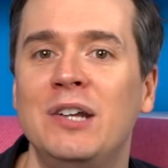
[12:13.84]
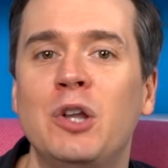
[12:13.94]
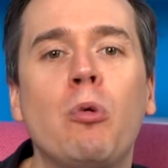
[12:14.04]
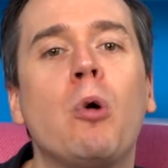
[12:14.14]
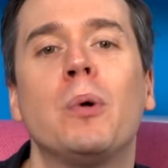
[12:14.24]

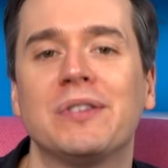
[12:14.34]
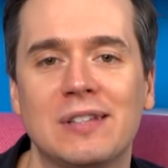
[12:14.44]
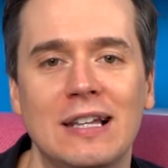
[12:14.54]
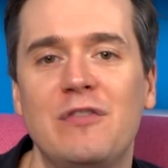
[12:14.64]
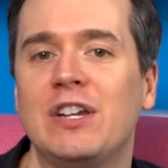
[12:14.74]
No one wants to
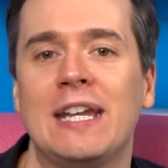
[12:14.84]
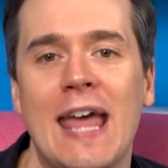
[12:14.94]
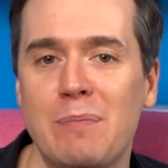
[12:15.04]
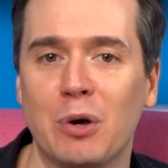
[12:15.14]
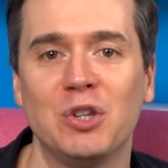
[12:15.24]
live in a
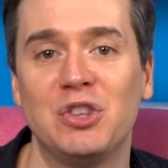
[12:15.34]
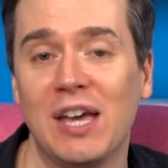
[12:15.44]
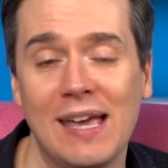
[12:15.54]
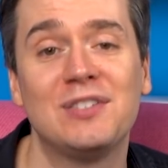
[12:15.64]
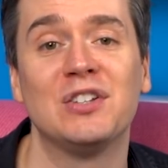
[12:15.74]
neighbourhood
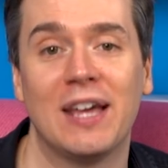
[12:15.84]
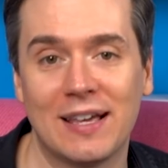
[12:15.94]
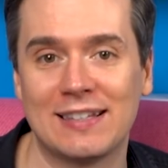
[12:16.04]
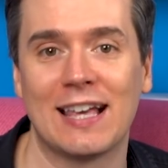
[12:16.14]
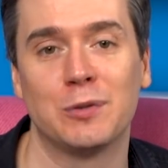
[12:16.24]
that isn't
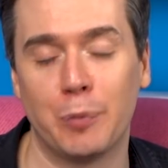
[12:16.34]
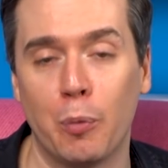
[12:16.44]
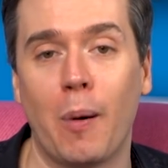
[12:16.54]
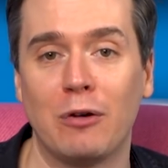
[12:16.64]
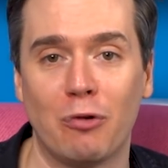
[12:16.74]
accessible
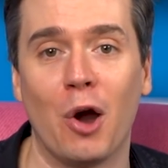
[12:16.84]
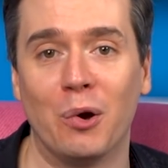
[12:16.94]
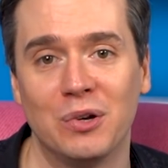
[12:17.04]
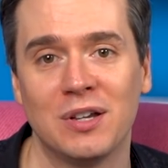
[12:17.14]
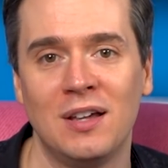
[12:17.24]
by
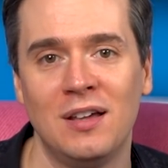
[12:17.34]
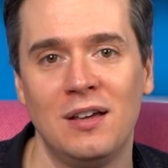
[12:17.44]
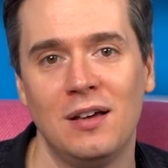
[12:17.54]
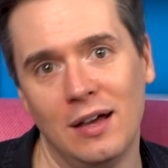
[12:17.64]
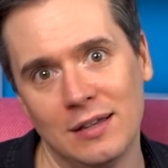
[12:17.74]
road.
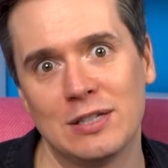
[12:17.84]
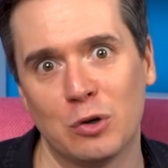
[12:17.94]
Until